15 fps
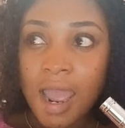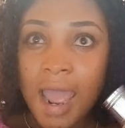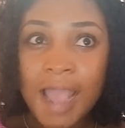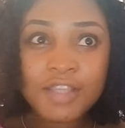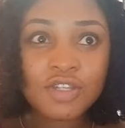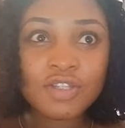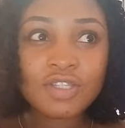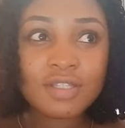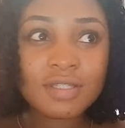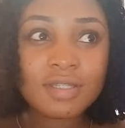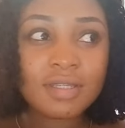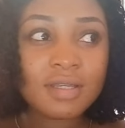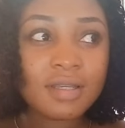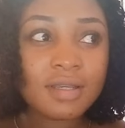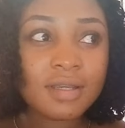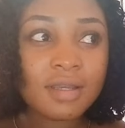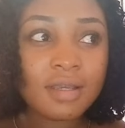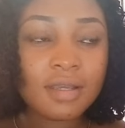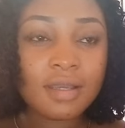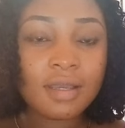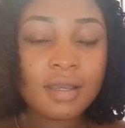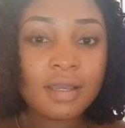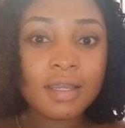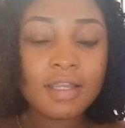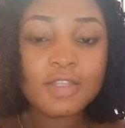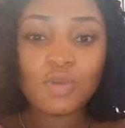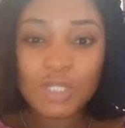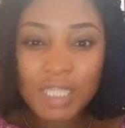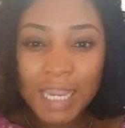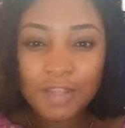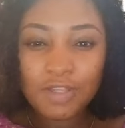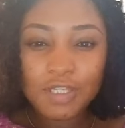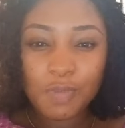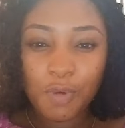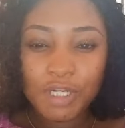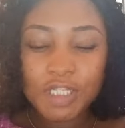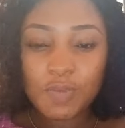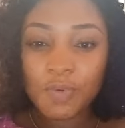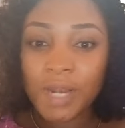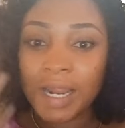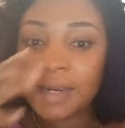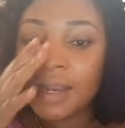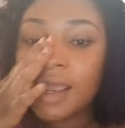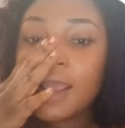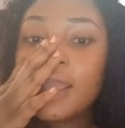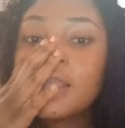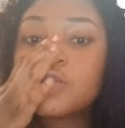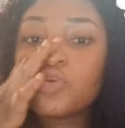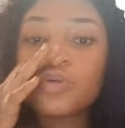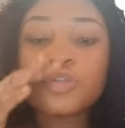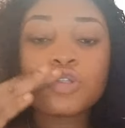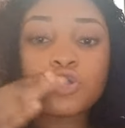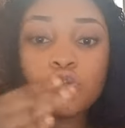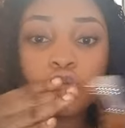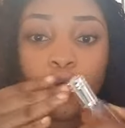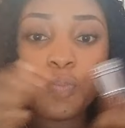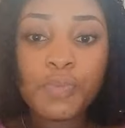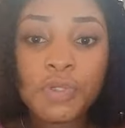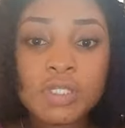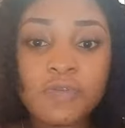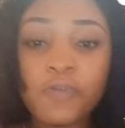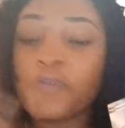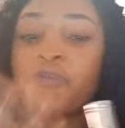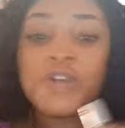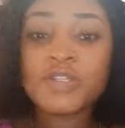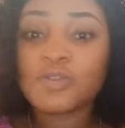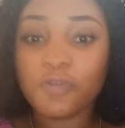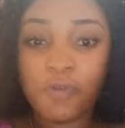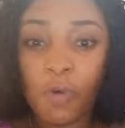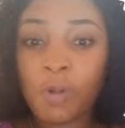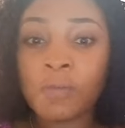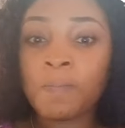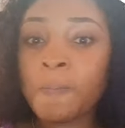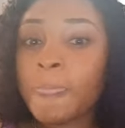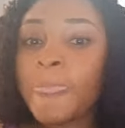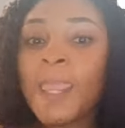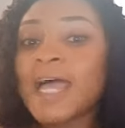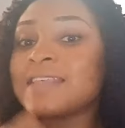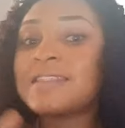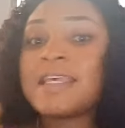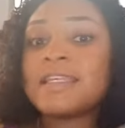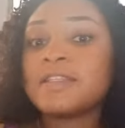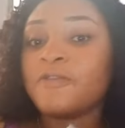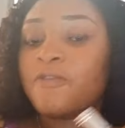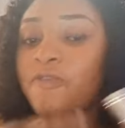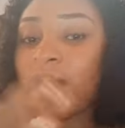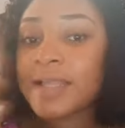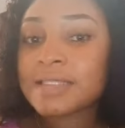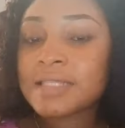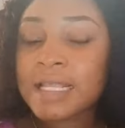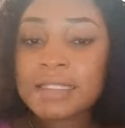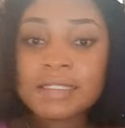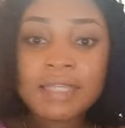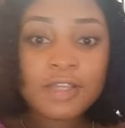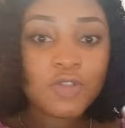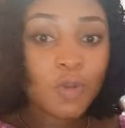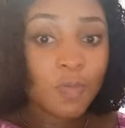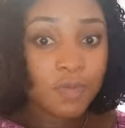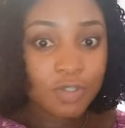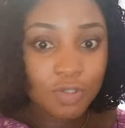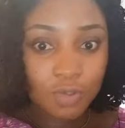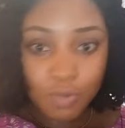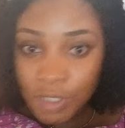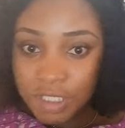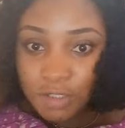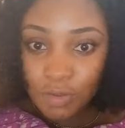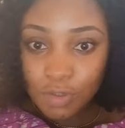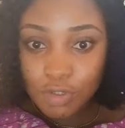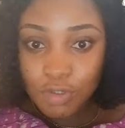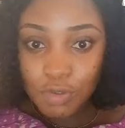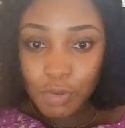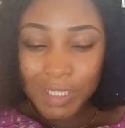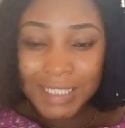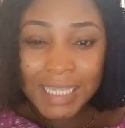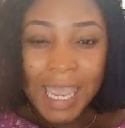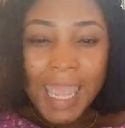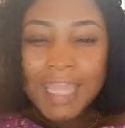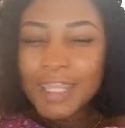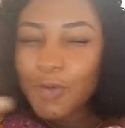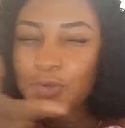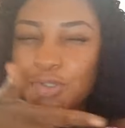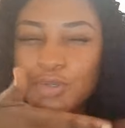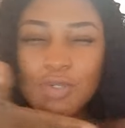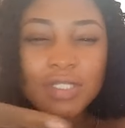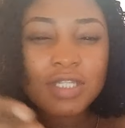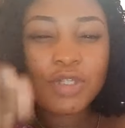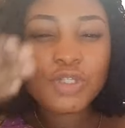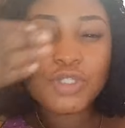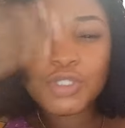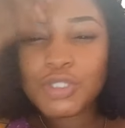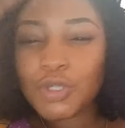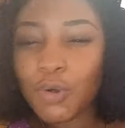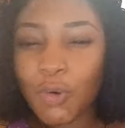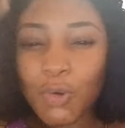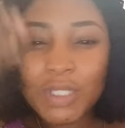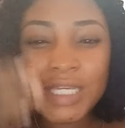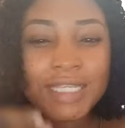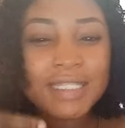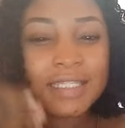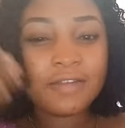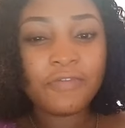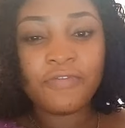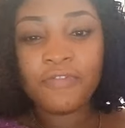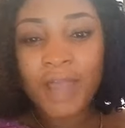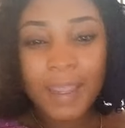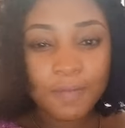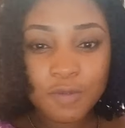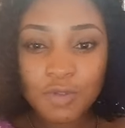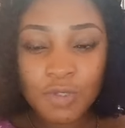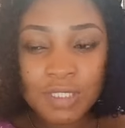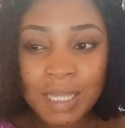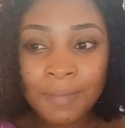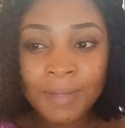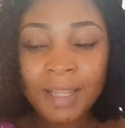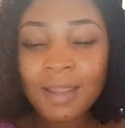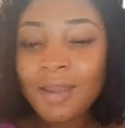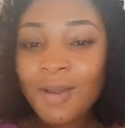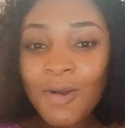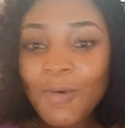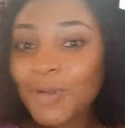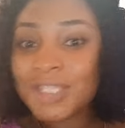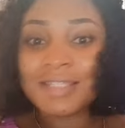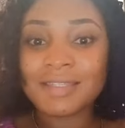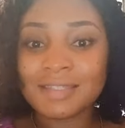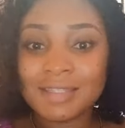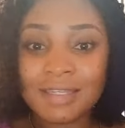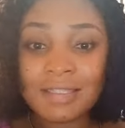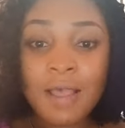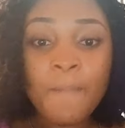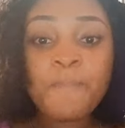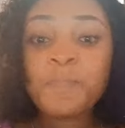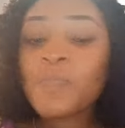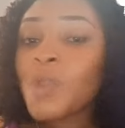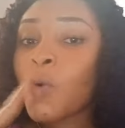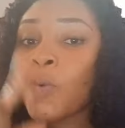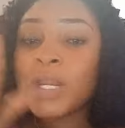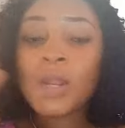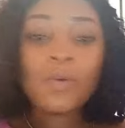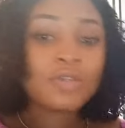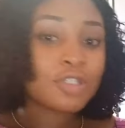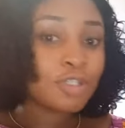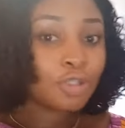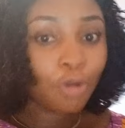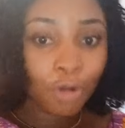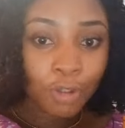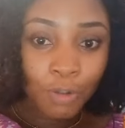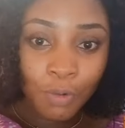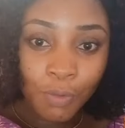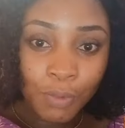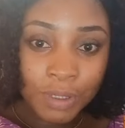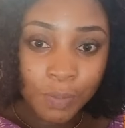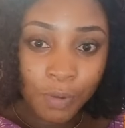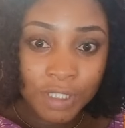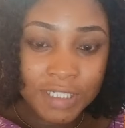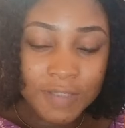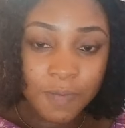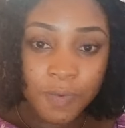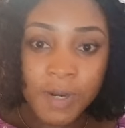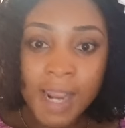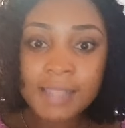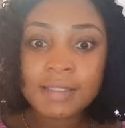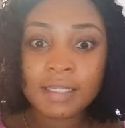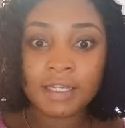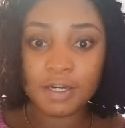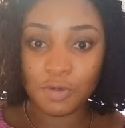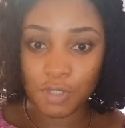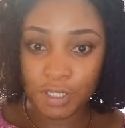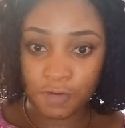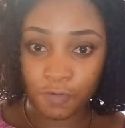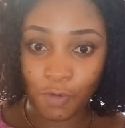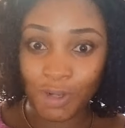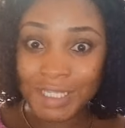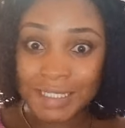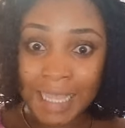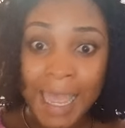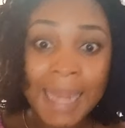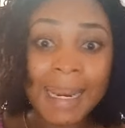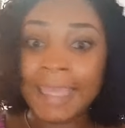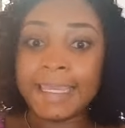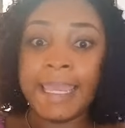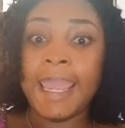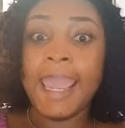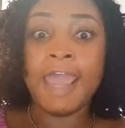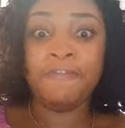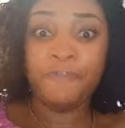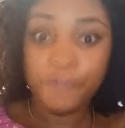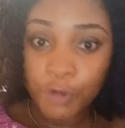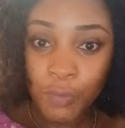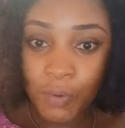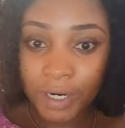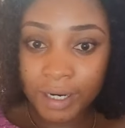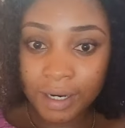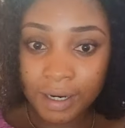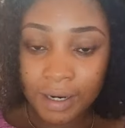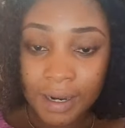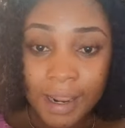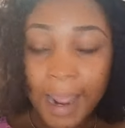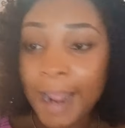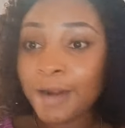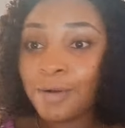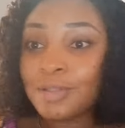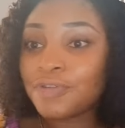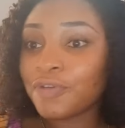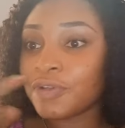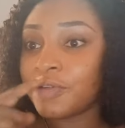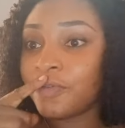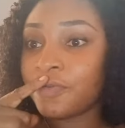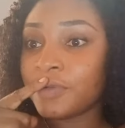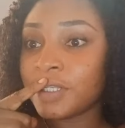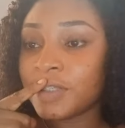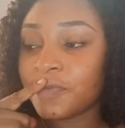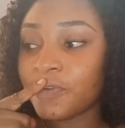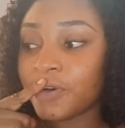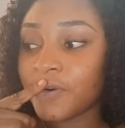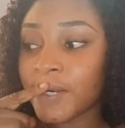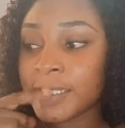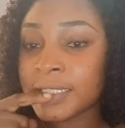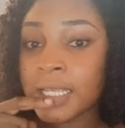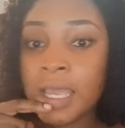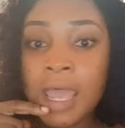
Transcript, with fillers: i just it was i used the body spray and it was so beautiful first of all aside the fact that there's some sweet notes to it there was just this chocolatey vibe to it i'm like what is this when I was done with the body spray, I started looking for it like everywhere. I looked for the, this fragrance